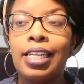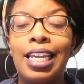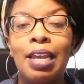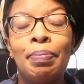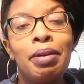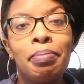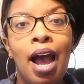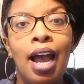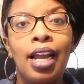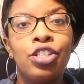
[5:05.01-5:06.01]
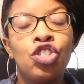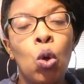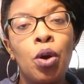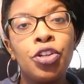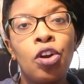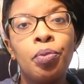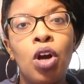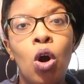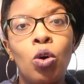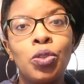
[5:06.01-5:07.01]
keeping my short-term
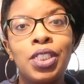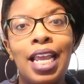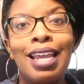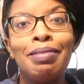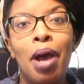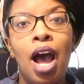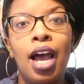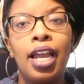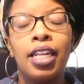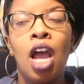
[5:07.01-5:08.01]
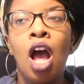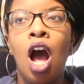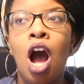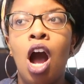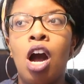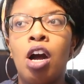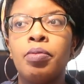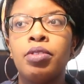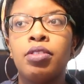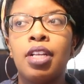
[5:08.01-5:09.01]
goals in mind
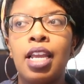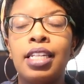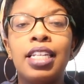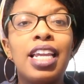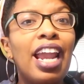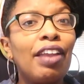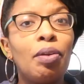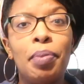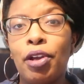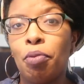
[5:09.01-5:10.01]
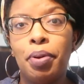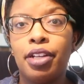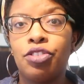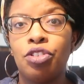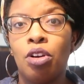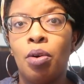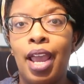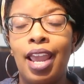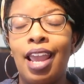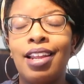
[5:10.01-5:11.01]
and looking at the bigger picture,
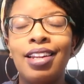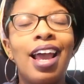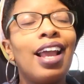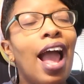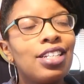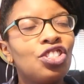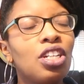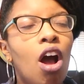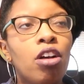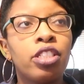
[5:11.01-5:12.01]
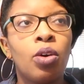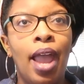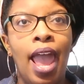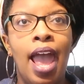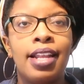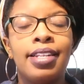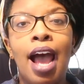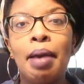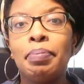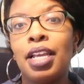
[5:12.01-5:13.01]
okay? And I should also add
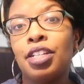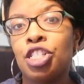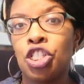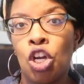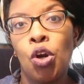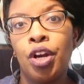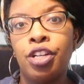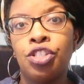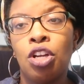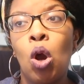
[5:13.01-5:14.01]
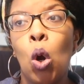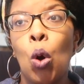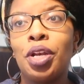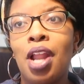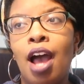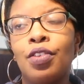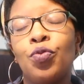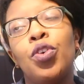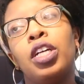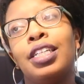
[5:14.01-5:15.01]
not being discouraged or
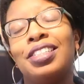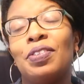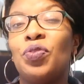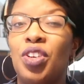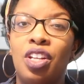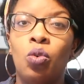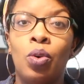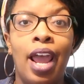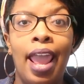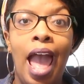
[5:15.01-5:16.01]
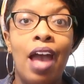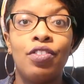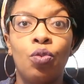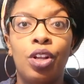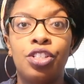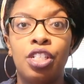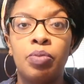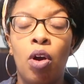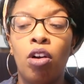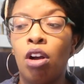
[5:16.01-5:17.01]
not feeling defeated when I haven't reached these
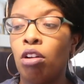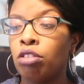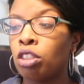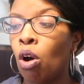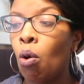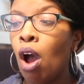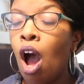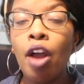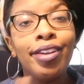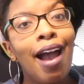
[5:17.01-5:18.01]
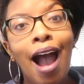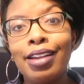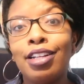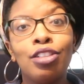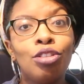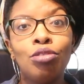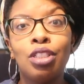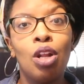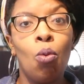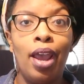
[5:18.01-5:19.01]
small goals. So yeah, I didn't
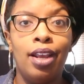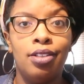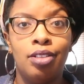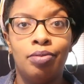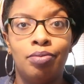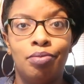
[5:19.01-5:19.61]
lose any weight.